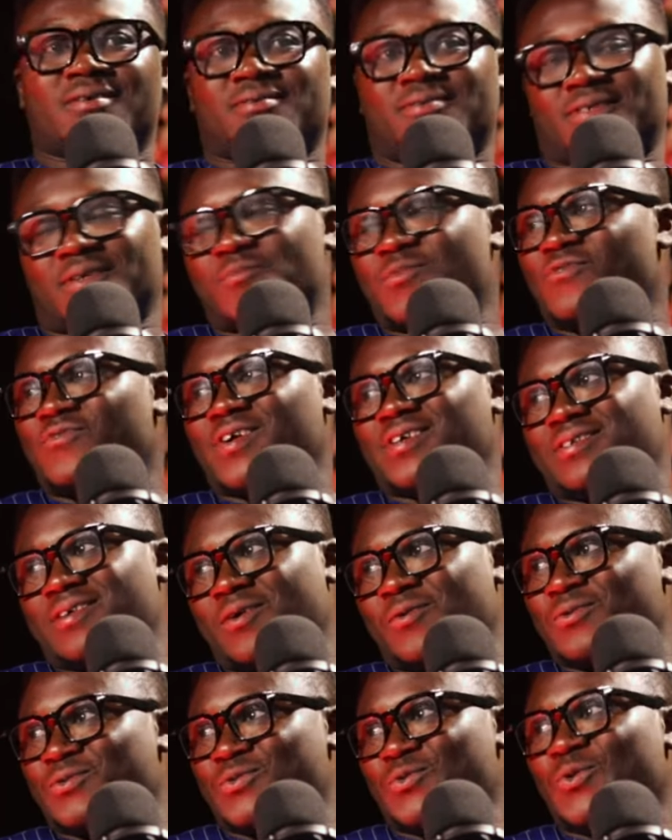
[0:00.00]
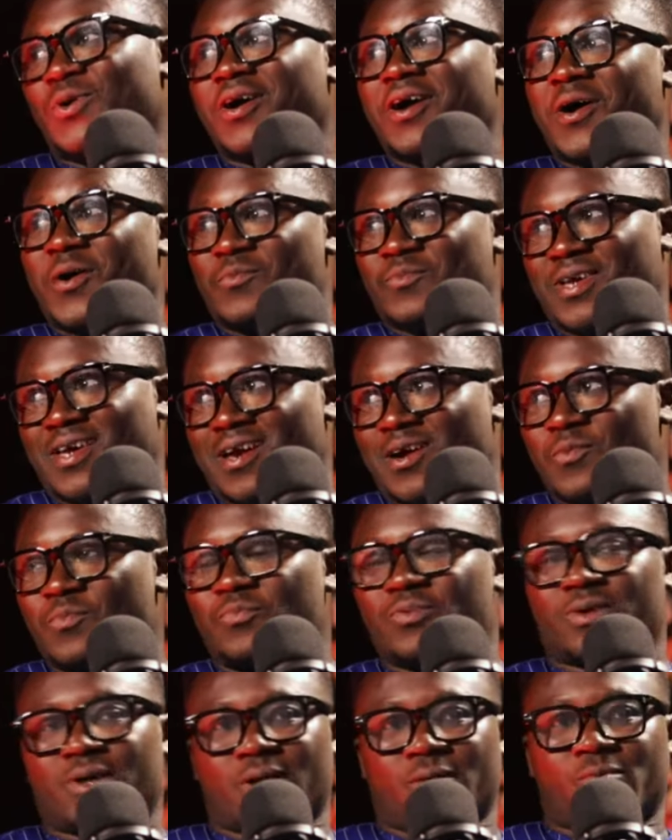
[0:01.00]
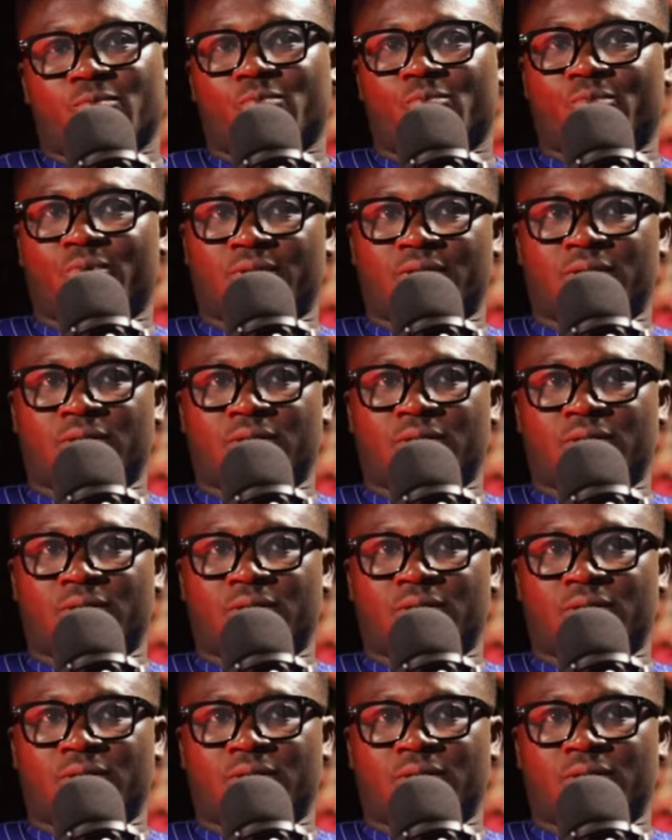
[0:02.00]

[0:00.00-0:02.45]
some of us are also coming up. Coming up yeah.